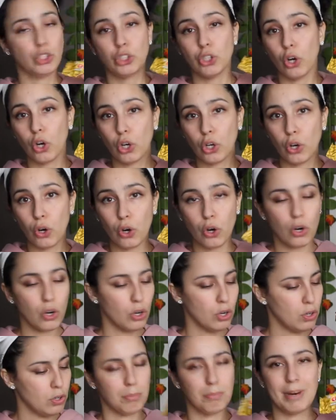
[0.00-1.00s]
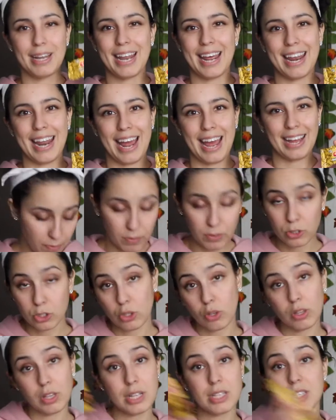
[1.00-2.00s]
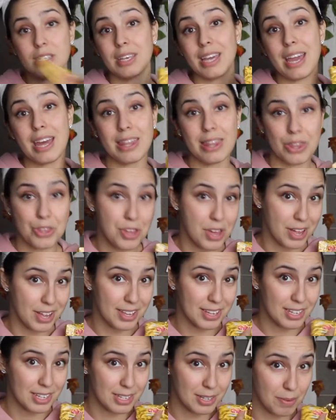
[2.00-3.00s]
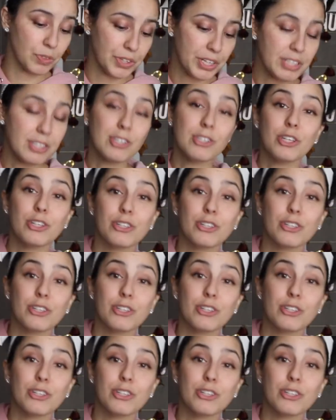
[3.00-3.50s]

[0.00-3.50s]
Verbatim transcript: Choco Banana. So let's scan this. This is